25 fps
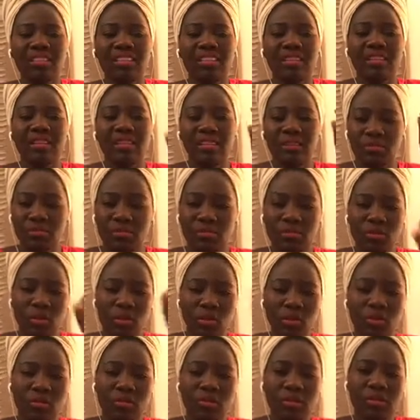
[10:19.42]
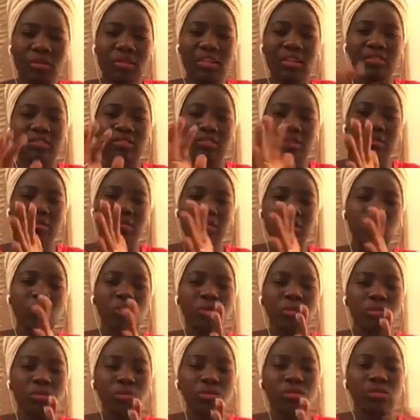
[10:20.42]
like very
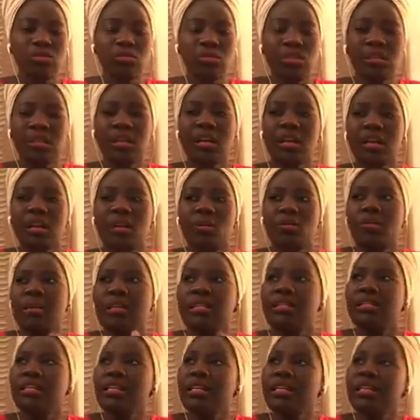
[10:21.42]
small children. One